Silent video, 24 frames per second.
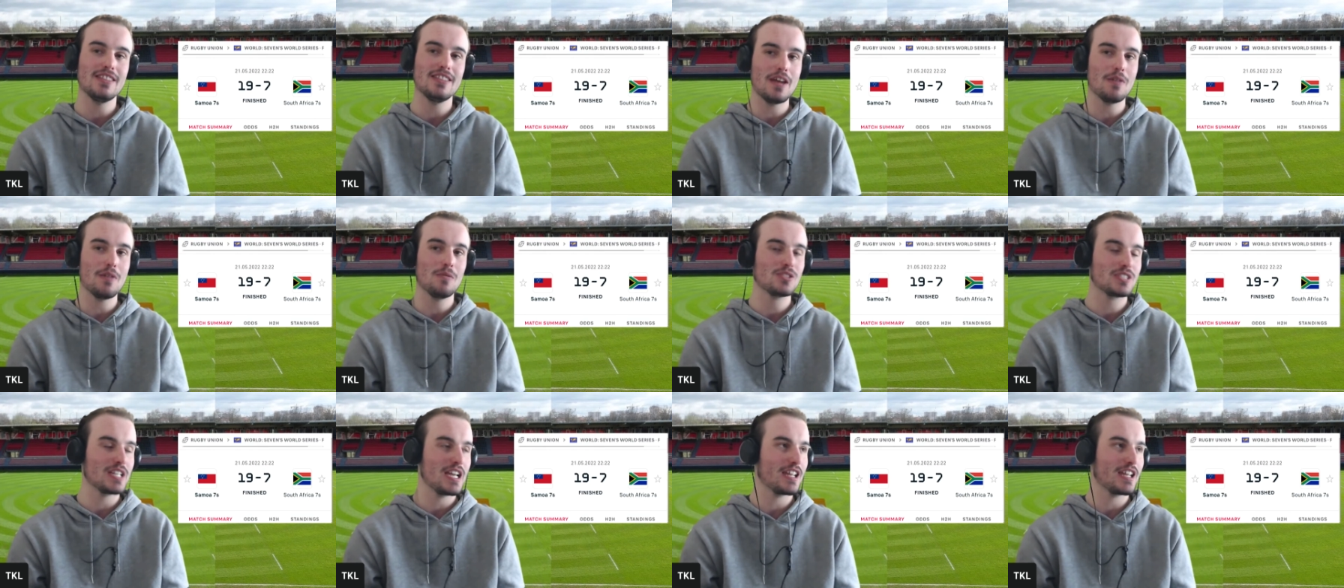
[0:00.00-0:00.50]
That
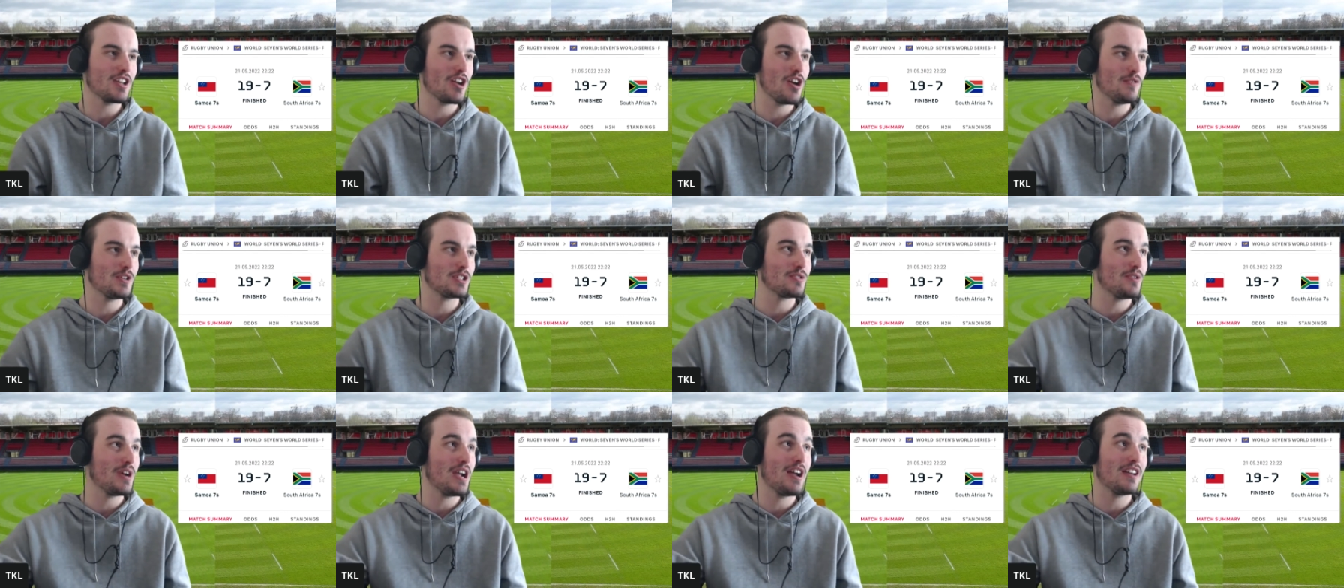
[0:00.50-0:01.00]
will take you over
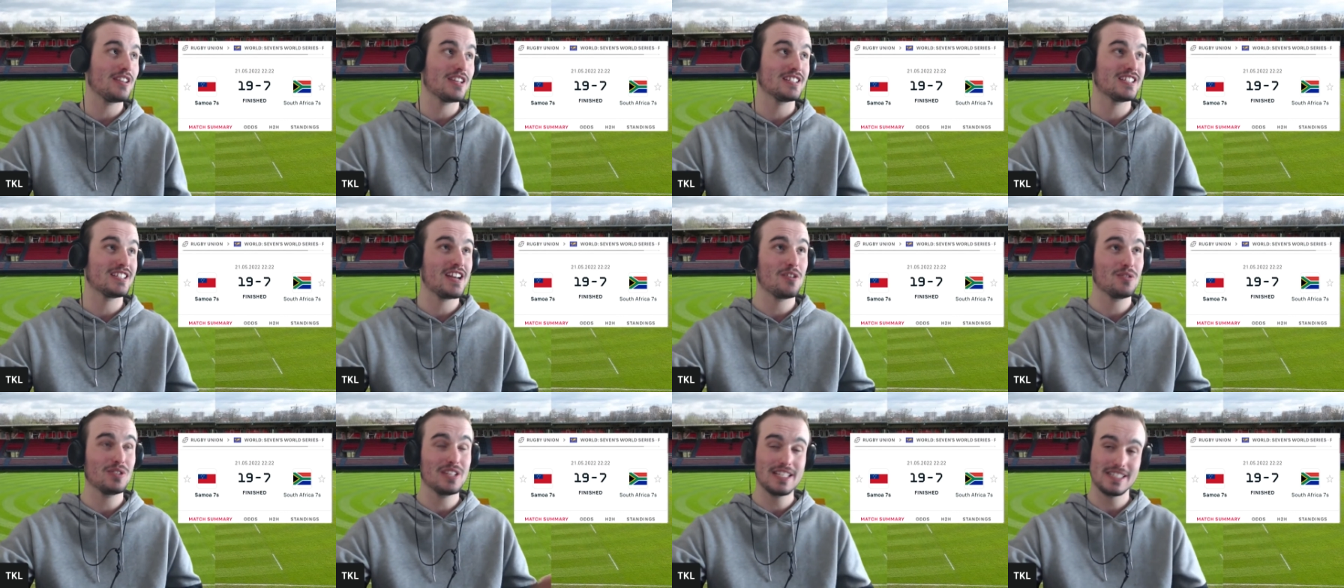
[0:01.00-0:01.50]
to our other
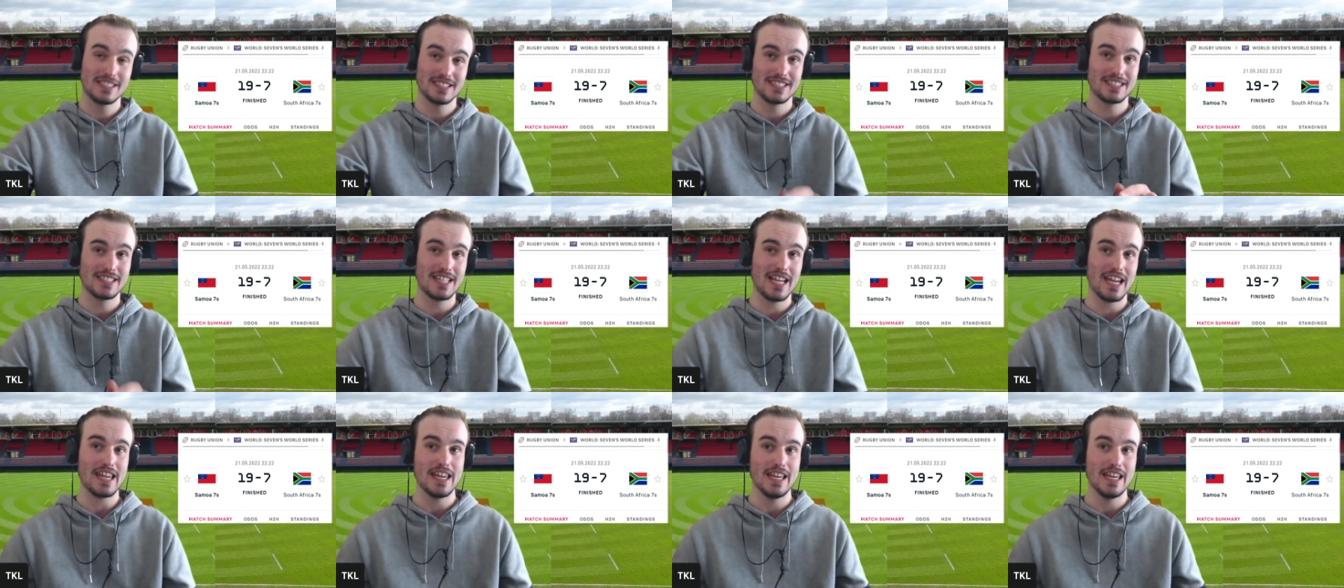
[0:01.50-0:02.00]
channel. Let's
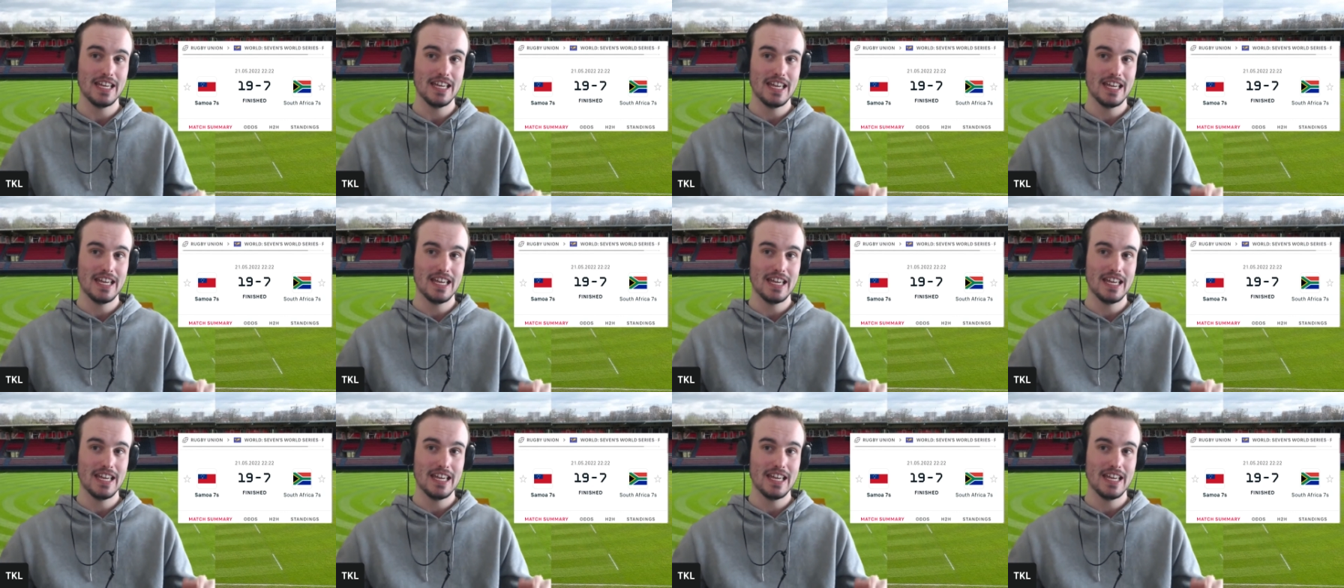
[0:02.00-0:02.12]
see